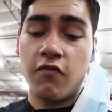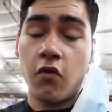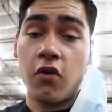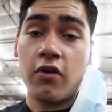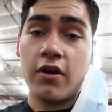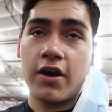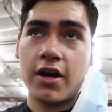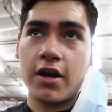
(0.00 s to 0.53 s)

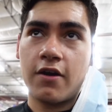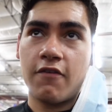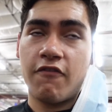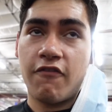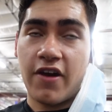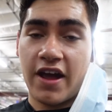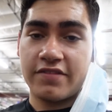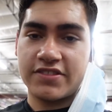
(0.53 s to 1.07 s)
for
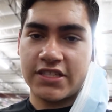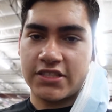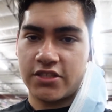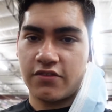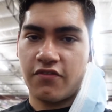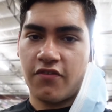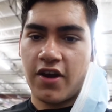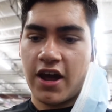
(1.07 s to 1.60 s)
5
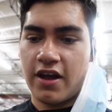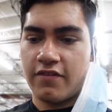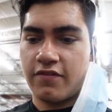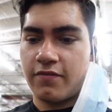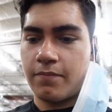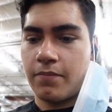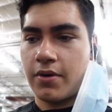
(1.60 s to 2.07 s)
sets of 5.